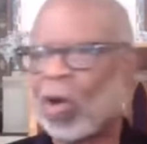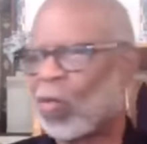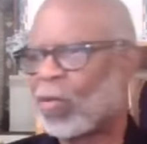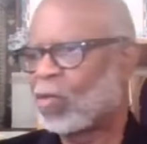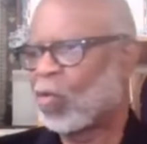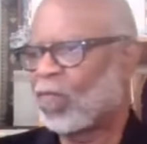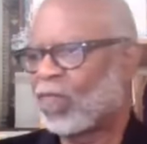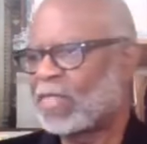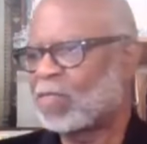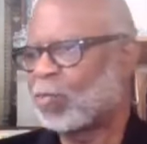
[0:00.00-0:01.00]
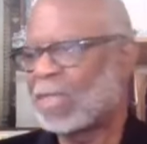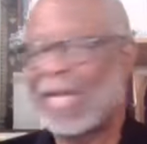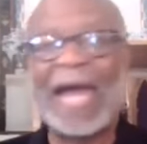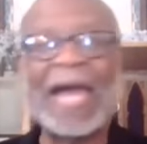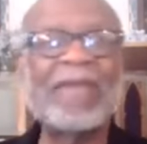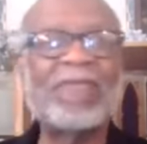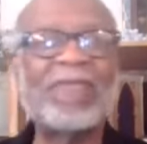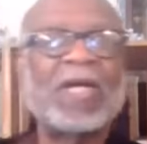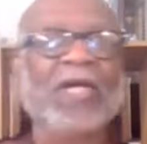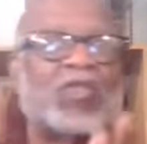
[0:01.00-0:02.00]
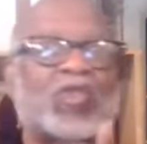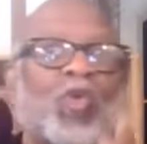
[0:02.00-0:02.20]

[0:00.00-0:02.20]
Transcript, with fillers: already on Facebook Live, so